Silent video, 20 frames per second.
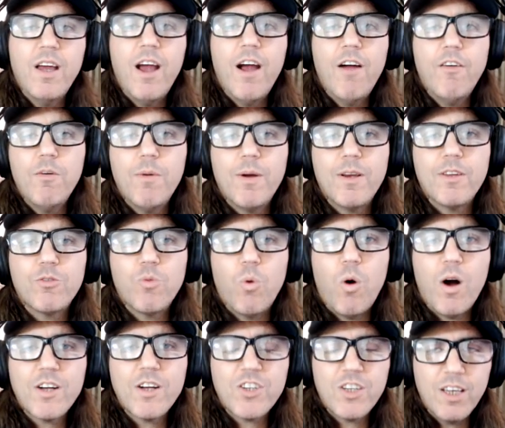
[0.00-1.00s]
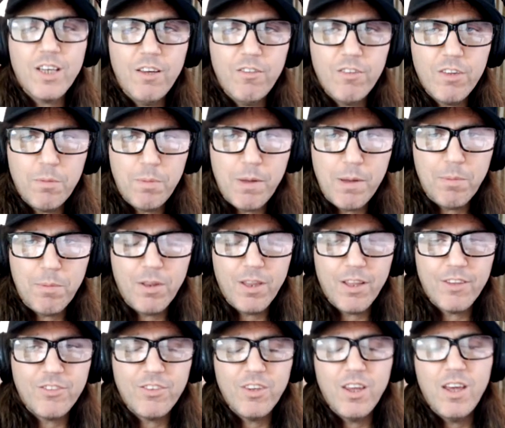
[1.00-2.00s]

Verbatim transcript: Everybody's watching, even the people that